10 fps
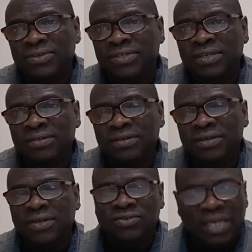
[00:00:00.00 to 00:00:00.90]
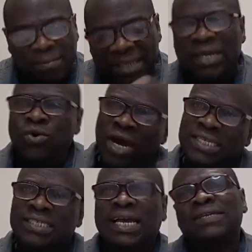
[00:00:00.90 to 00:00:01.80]
You see? So you gotta make the whole
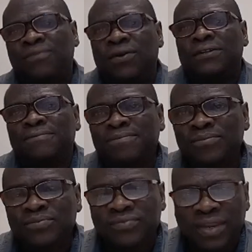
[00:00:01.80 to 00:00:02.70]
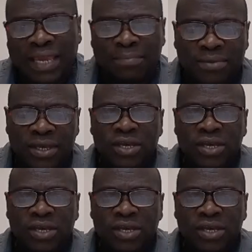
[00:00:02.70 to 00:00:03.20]
exercise fun. Yep.